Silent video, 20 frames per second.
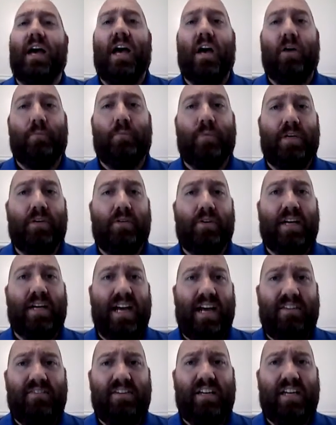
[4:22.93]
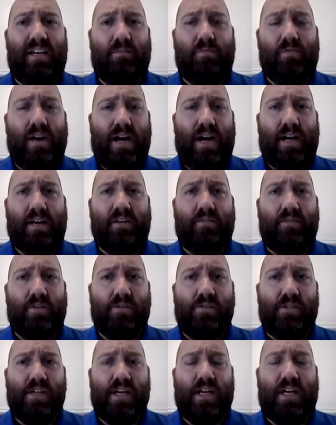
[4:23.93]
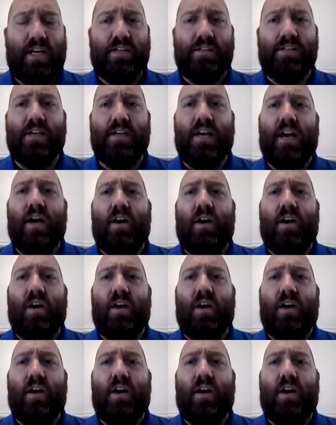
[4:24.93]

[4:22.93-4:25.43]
helping you to kind of keep track of those things.